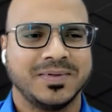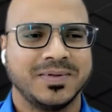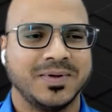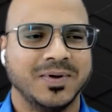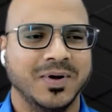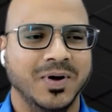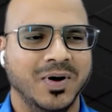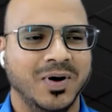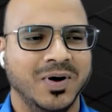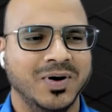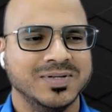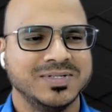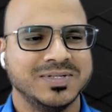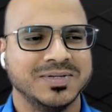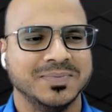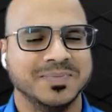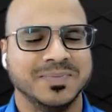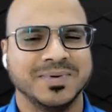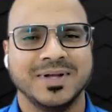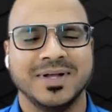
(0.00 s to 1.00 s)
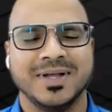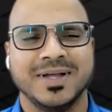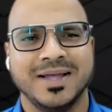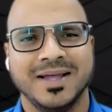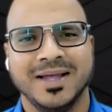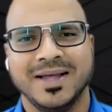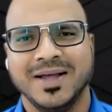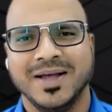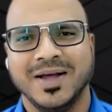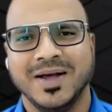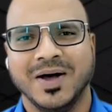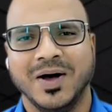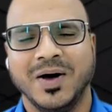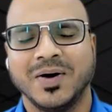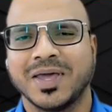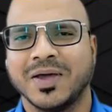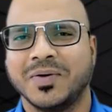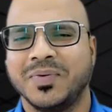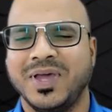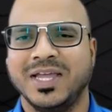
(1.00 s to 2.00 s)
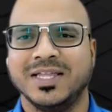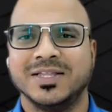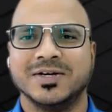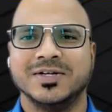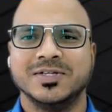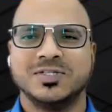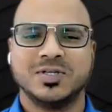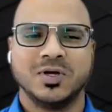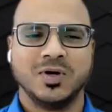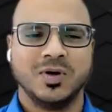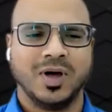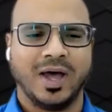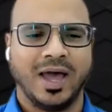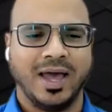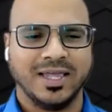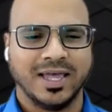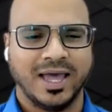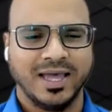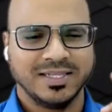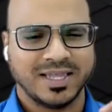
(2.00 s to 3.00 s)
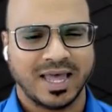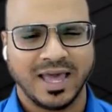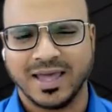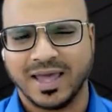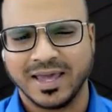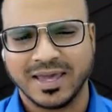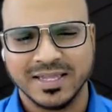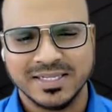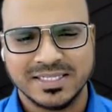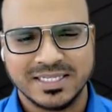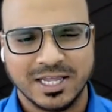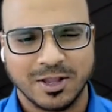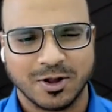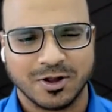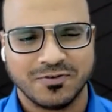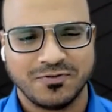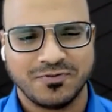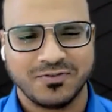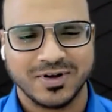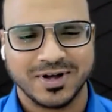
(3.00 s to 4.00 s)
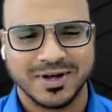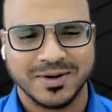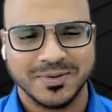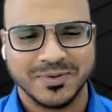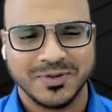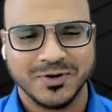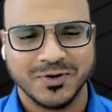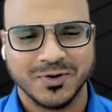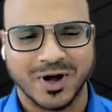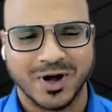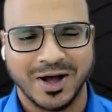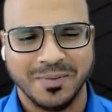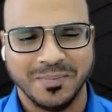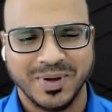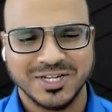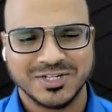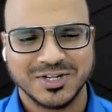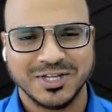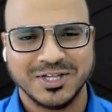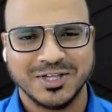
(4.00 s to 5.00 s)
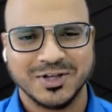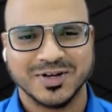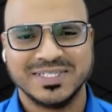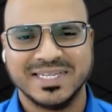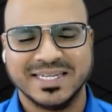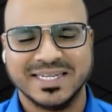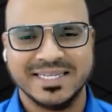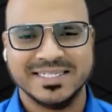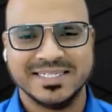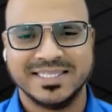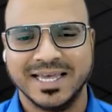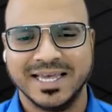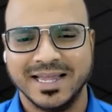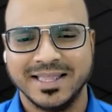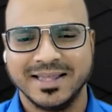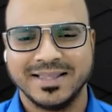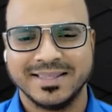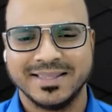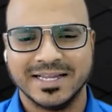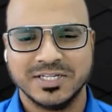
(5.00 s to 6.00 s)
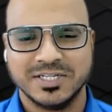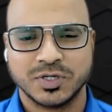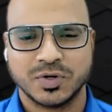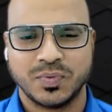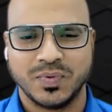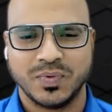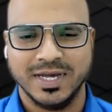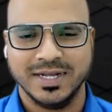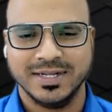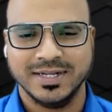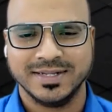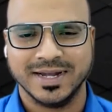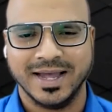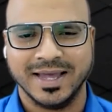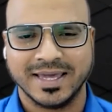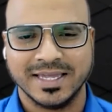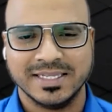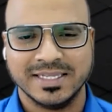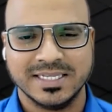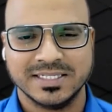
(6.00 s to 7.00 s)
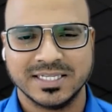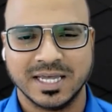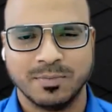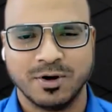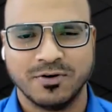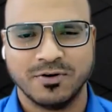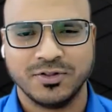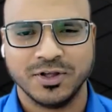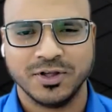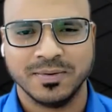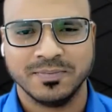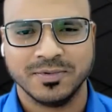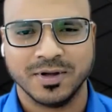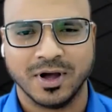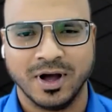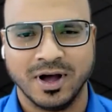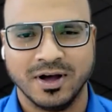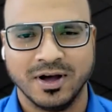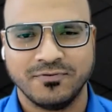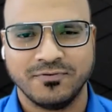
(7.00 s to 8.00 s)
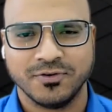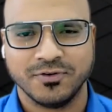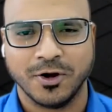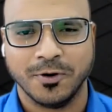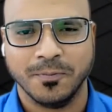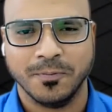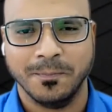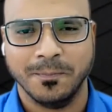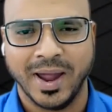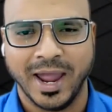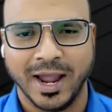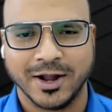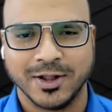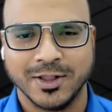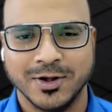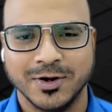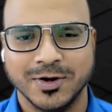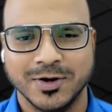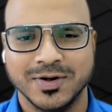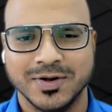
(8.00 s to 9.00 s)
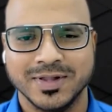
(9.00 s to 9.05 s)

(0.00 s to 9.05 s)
Awesome. Okay, great. So I can see a lot of you are mentioning your cities there. That's great. I can see some of them are from Bangalore,